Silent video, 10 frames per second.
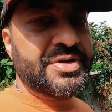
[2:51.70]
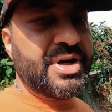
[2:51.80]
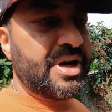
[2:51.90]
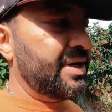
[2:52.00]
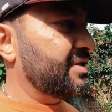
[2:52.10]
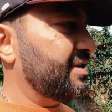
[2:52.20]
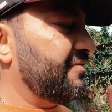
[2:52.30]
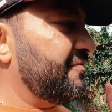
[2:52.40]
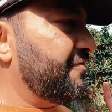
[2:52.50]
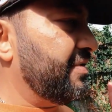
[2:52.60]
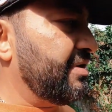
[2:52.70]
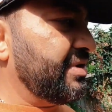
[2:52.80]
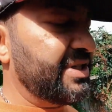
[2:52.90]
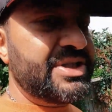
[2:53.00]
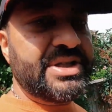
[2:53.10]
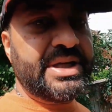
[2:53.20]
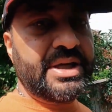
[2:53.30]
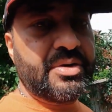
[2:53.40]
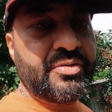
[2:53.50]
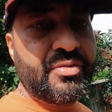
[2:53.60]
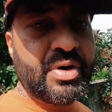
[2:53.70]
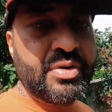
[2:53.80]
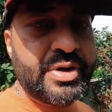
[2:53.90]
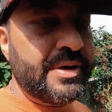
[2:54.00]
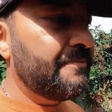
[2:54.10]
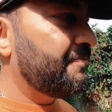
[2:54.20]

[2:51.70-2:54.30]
The tires are very sticky on road